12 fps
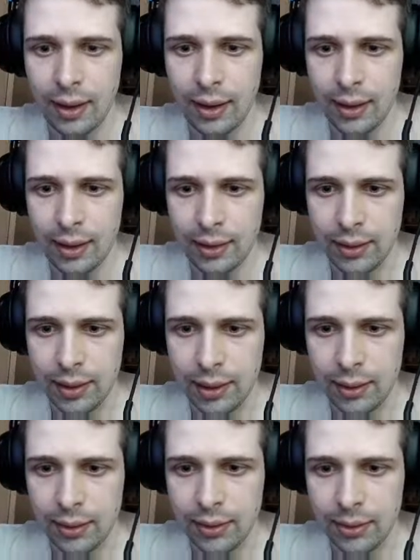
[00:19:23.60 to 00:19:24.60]
And
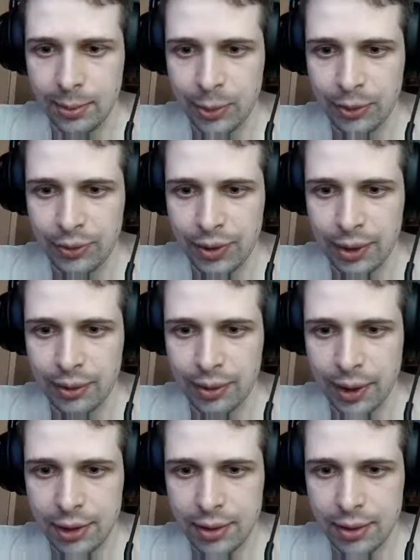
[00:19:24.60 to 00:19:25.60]
now move
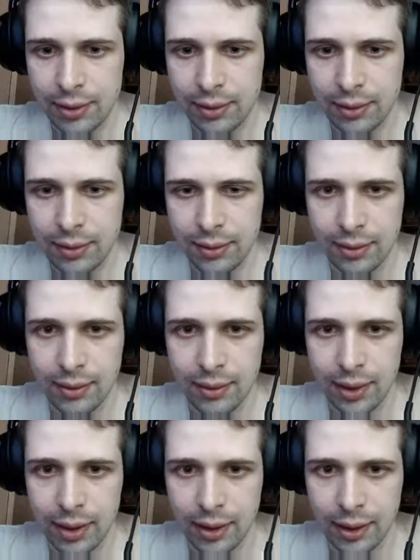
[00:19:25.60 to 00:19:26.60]
direction.
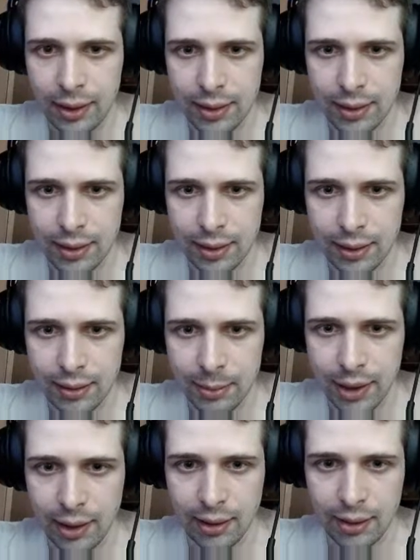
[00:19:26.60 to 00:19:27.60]
Let's
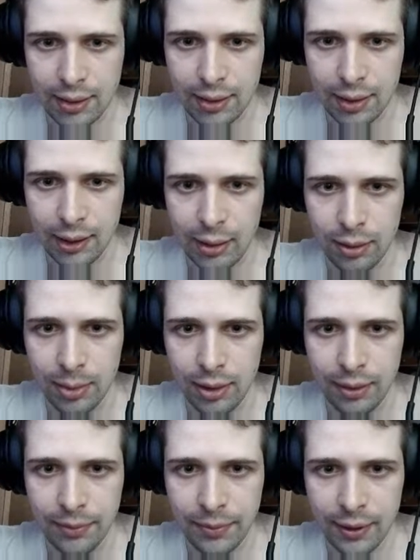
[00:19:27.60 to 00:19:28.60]
make it
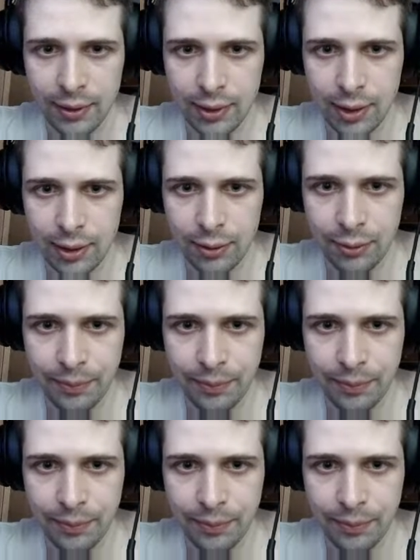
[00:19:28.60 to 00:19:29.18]
global for now.